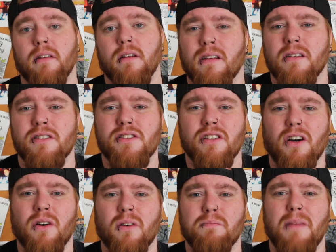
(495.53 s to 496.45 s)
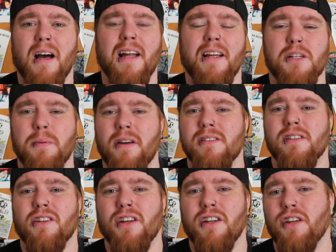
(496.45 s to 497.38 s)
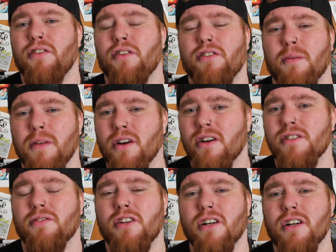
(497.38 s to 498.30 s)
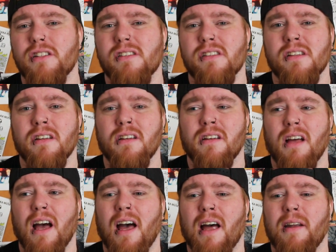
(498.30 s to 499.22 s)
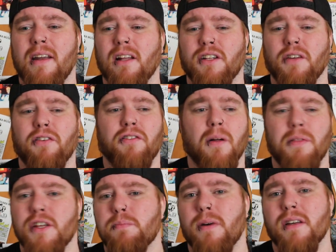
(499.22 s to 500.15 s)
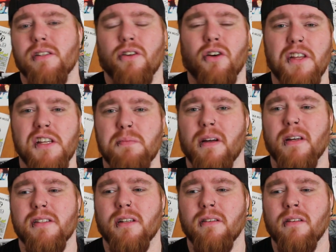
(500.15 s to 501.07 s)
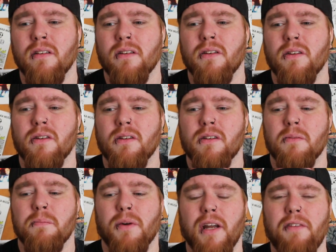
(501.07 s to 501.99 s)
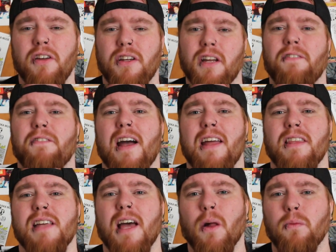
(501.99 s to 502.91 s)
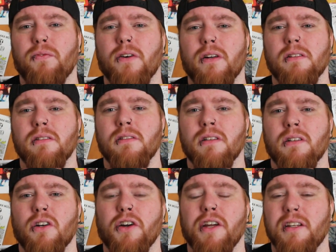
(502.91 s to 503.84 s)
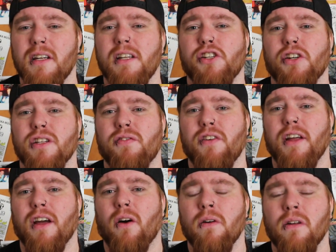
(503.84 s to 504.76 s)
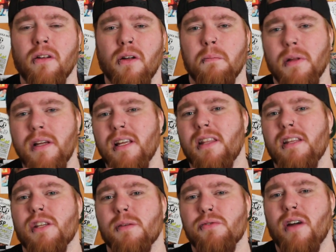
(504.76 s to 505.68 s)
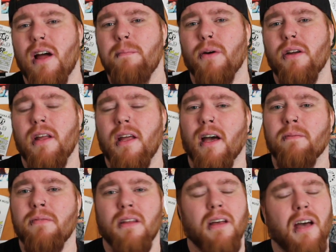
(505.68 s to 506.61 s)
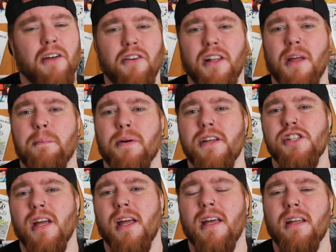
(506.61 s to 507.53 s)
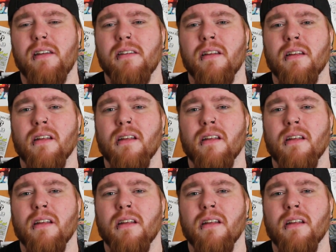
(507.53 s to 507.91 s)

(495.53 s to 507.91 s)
So my experience is going to differ from yours, of course, and it'll differ from this person or this person. But if you did find this helpful, or you did enjoy this video, please hit the subscribe button here. I'd really appreciate it.